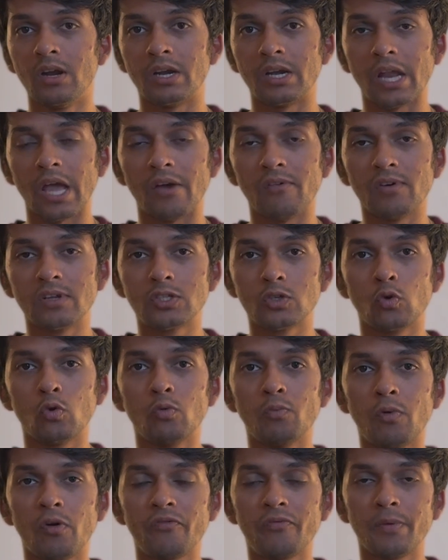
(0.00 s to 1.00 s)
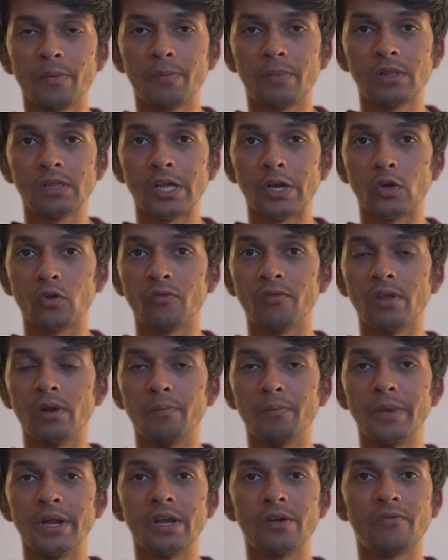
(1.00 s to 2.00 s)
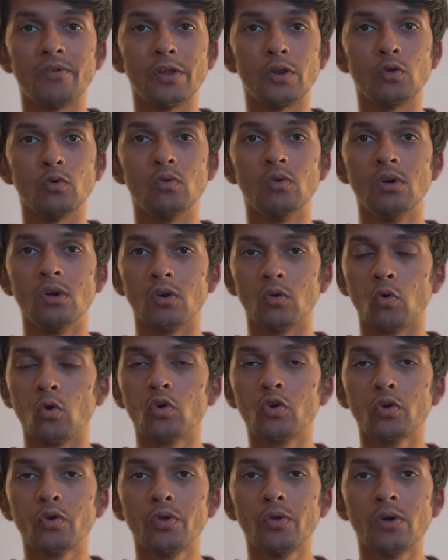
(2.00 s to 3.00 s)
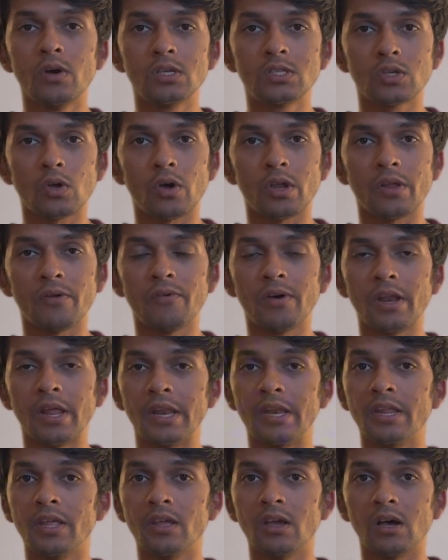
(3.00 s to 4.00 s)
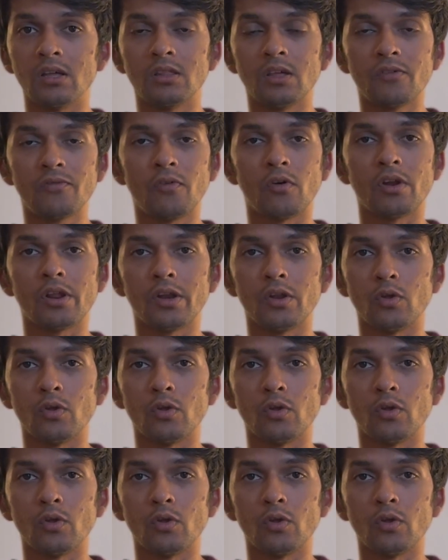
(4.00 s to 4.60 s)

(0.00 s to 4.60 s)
diverse group of people that you will meet when you go to US or even any other foreign